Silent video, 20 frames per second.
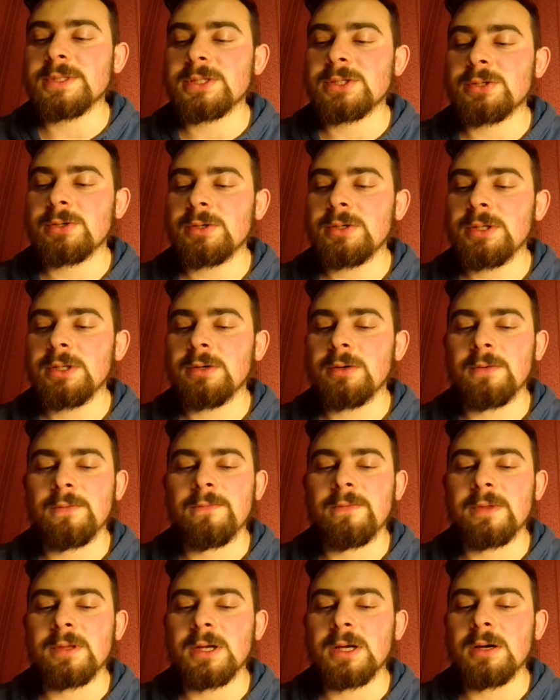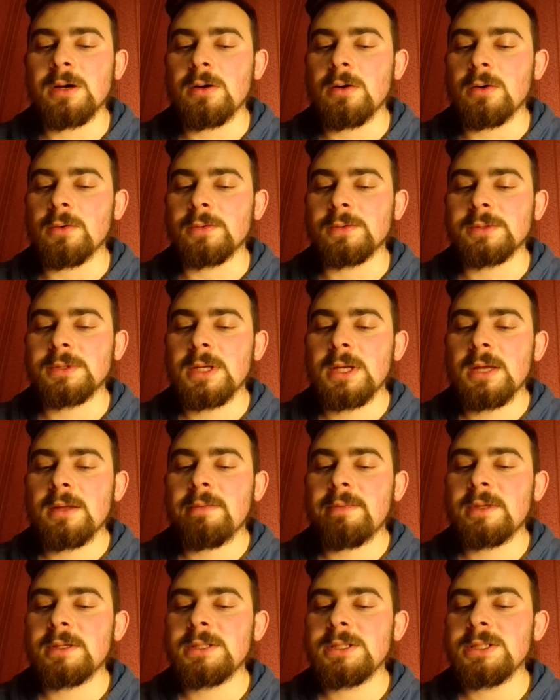story of their own.
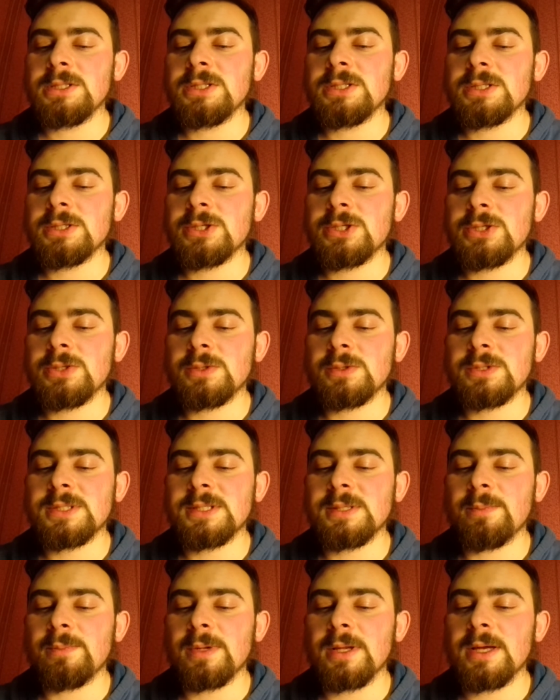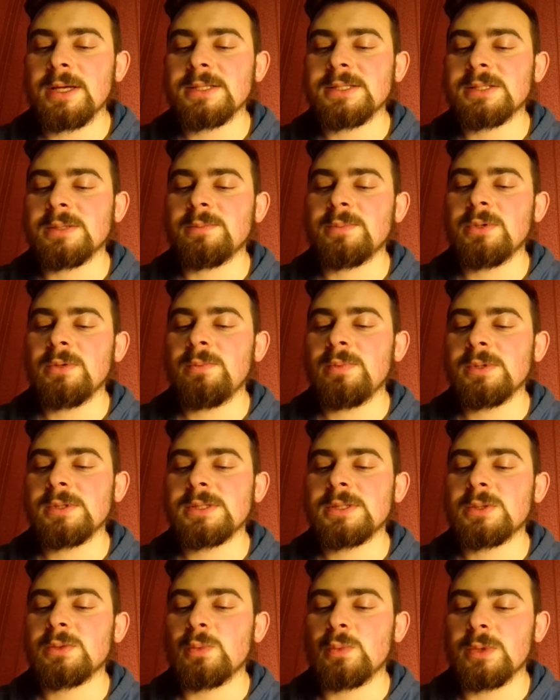The teacher should supply the
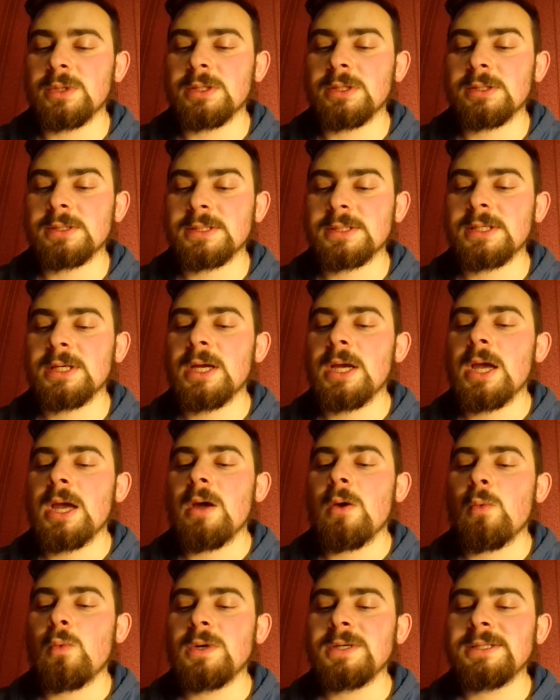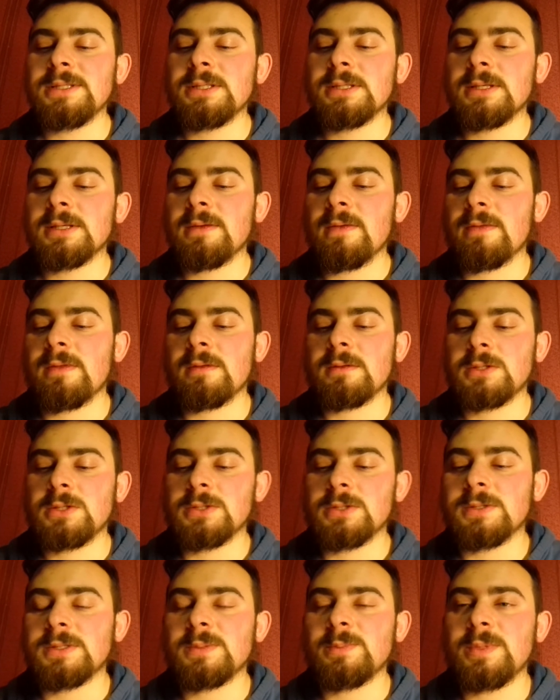pupils with what
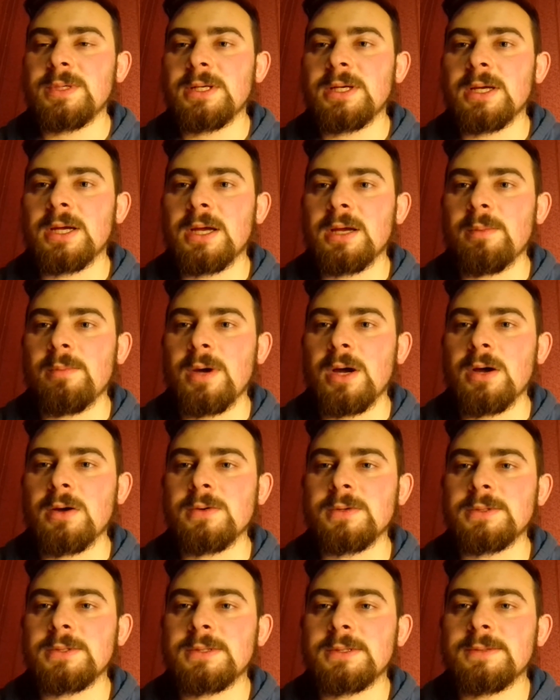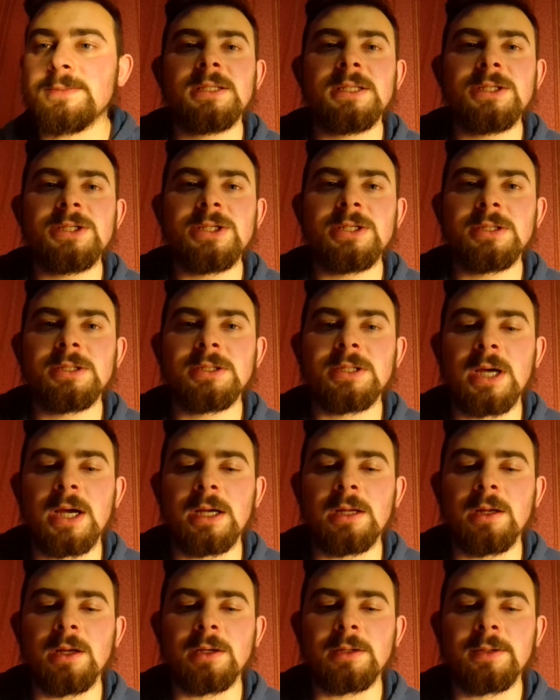to speak about.
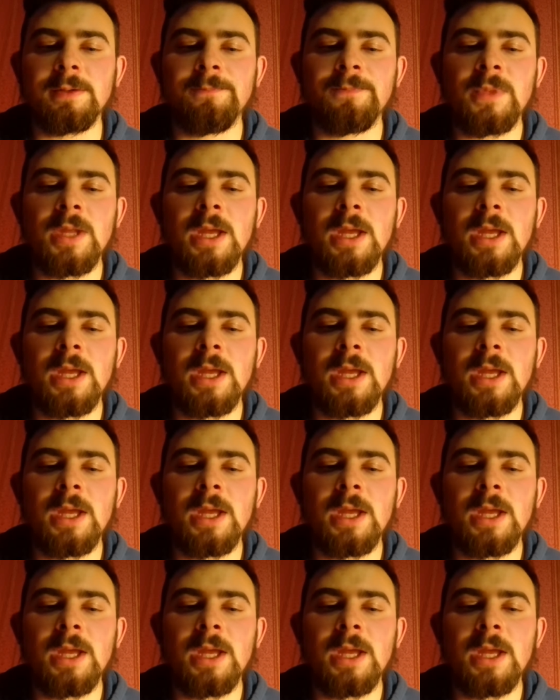Dialogue.